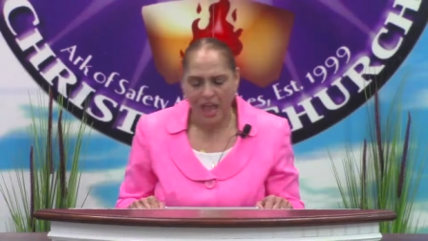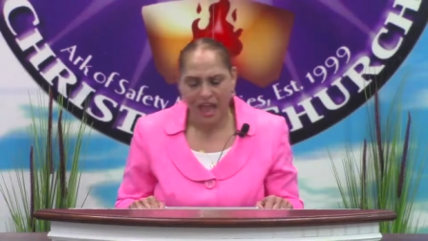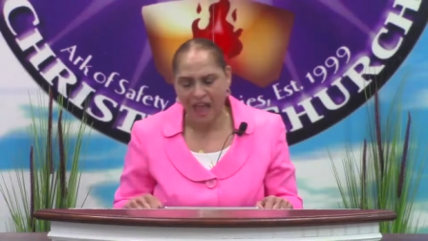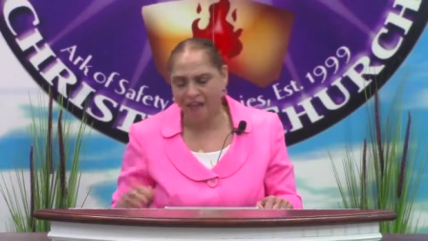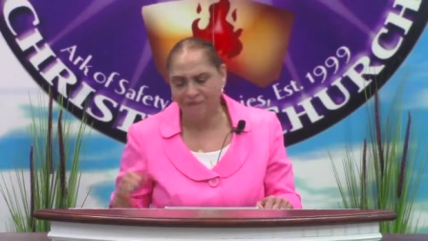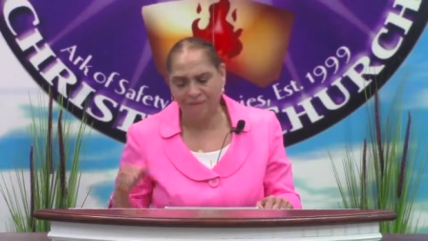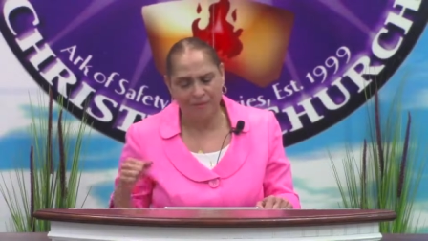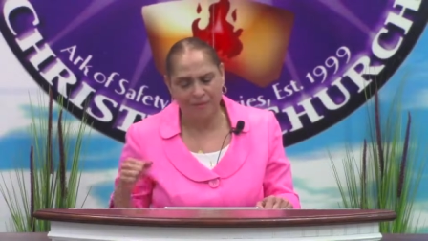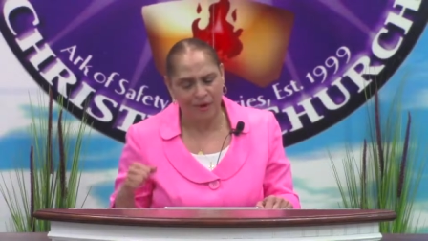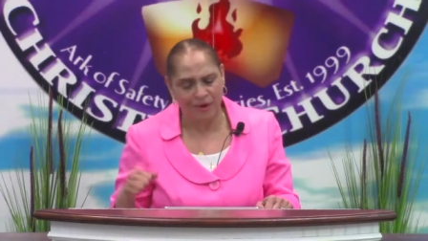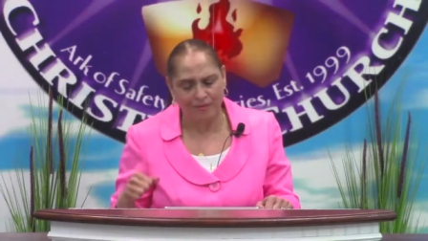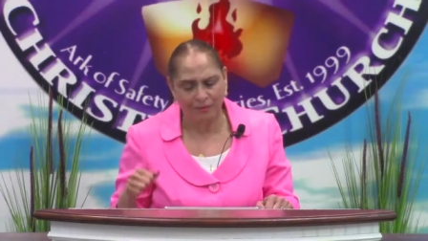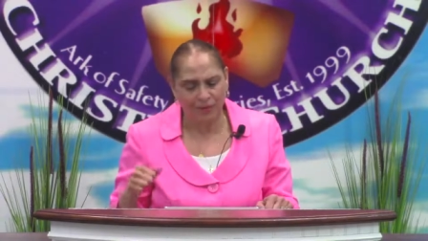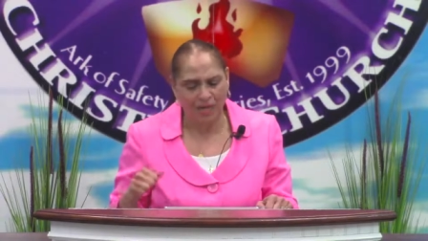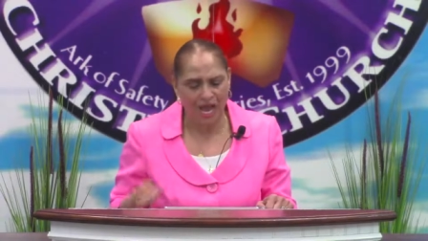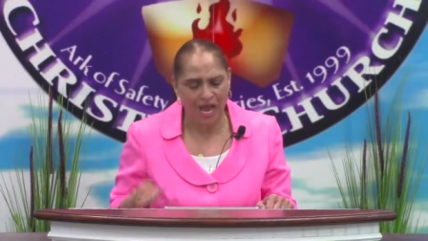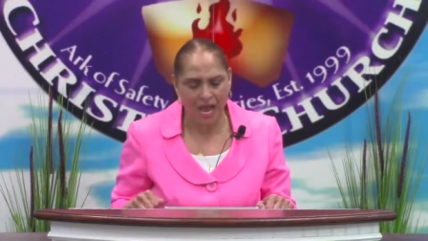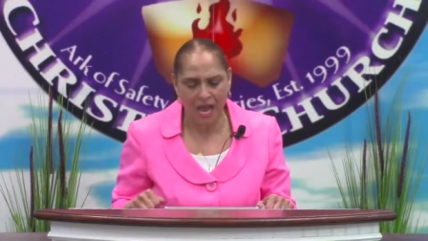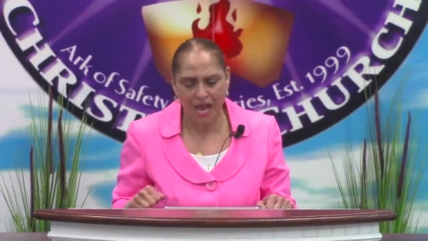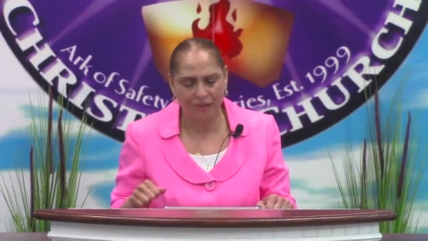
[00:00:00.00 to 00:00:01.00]
And from
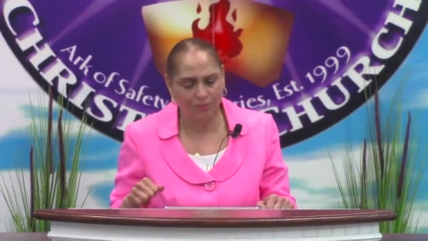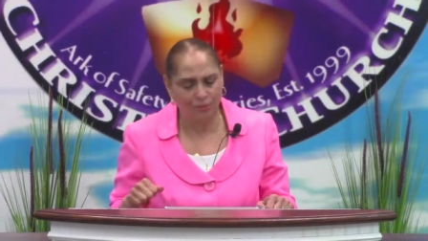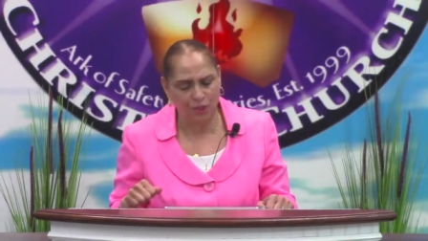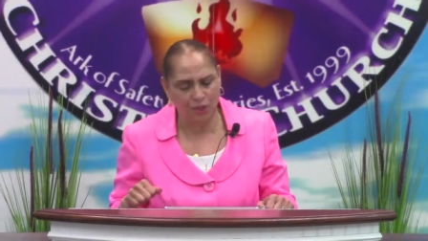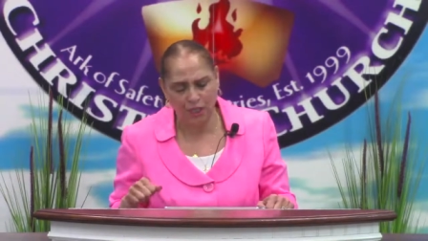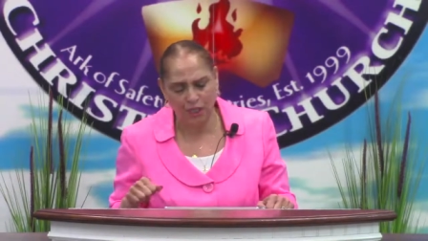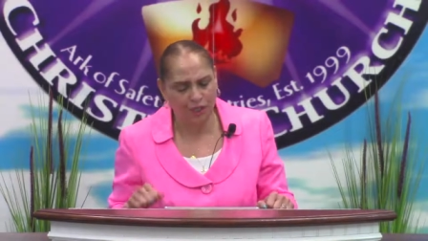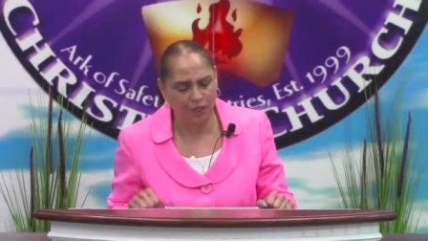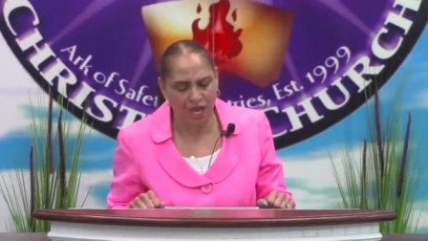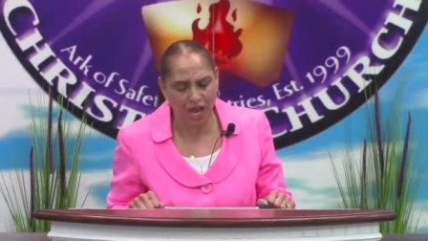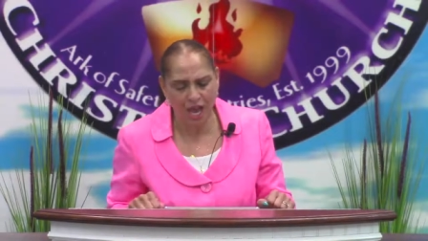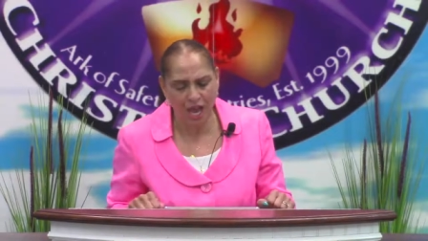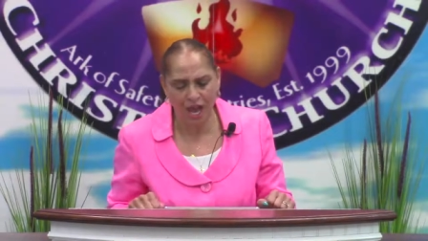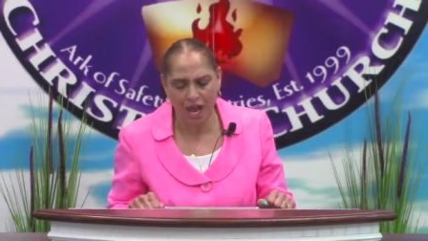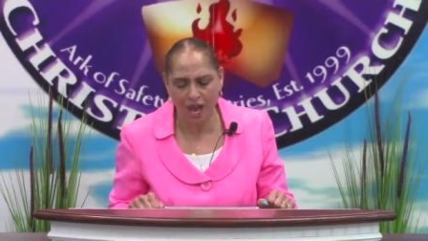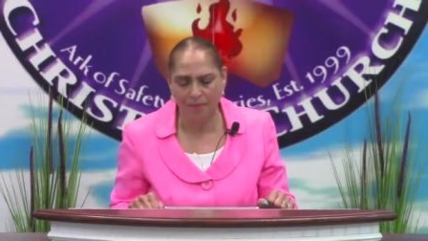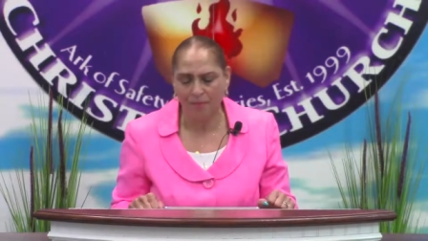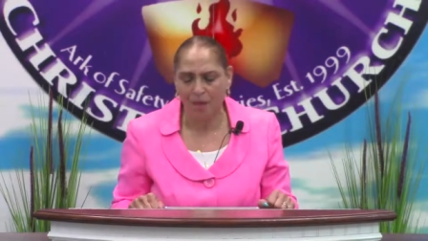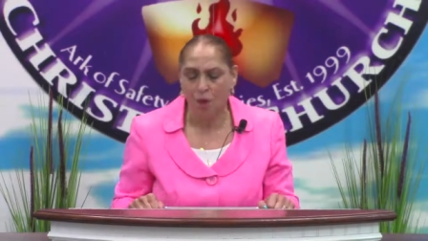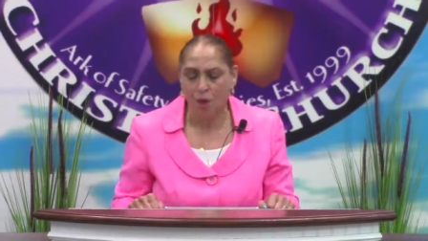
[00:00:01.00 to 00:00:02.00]
time to
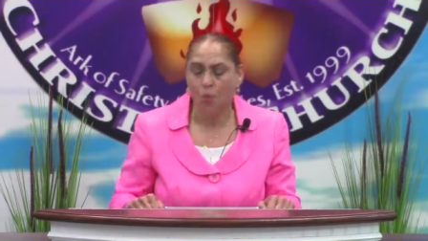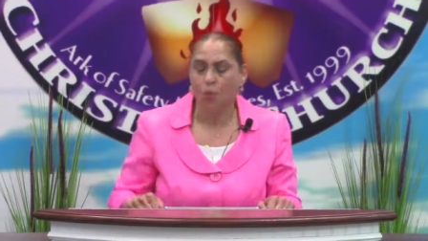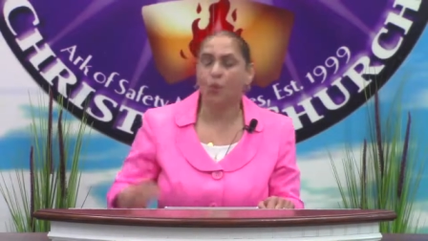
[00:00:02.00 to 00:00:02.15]
time,